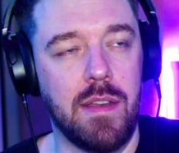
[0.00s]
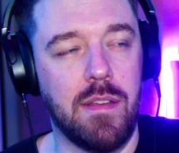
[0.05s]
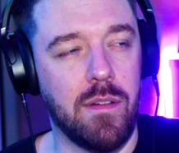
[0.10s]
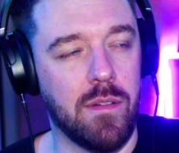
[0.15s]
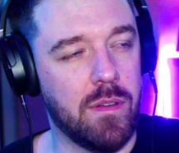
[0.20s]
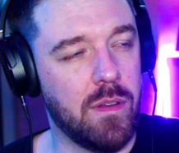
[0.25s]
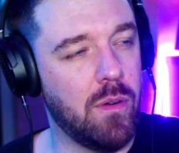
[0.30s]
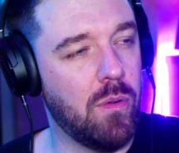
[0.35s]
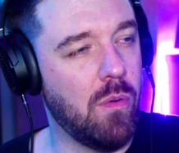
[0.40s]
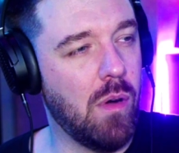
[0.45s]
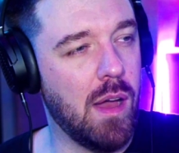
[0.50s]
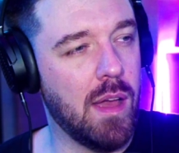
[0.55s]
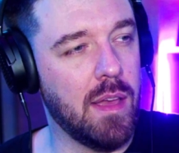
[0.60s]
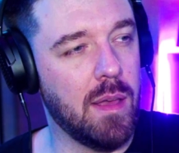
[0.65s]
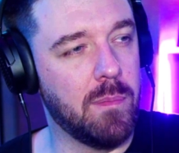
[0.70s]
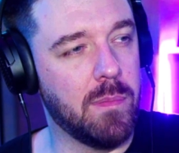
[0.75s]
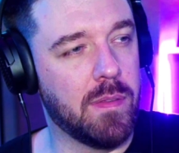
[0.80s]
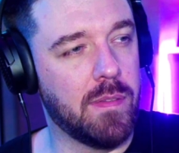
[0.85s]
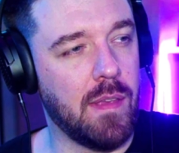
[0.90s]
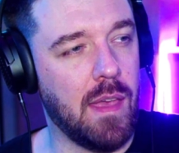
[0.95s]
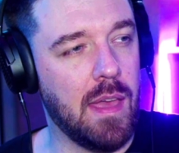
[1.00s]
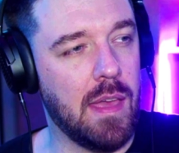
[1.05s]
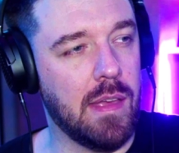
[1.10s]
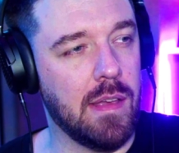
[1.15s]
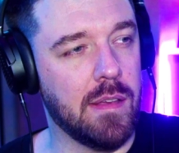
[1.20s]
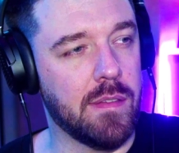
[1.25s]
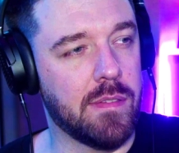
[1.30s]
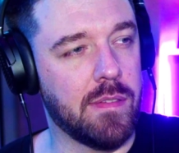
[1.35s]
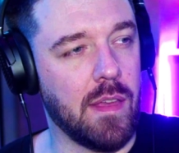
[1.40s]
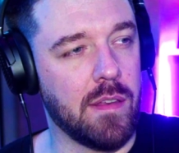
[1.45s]
I don't know why I'm
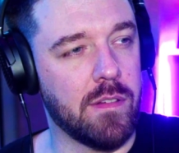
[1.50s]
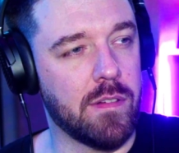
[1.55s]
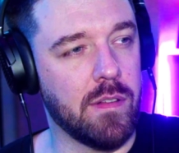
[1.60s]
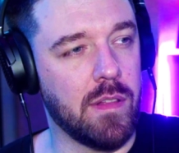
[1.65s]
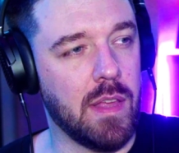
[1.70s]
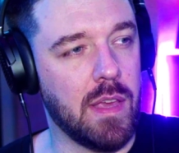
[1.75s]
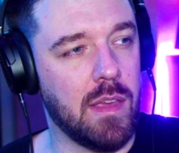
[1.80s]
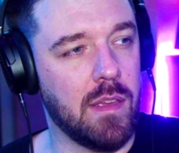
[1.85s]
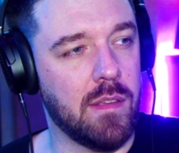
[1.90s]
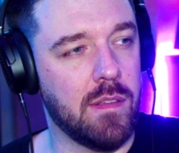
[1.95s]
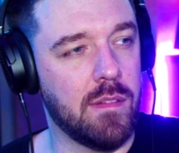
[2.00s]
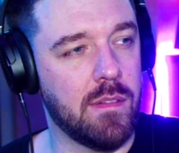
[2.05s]
saying essentially.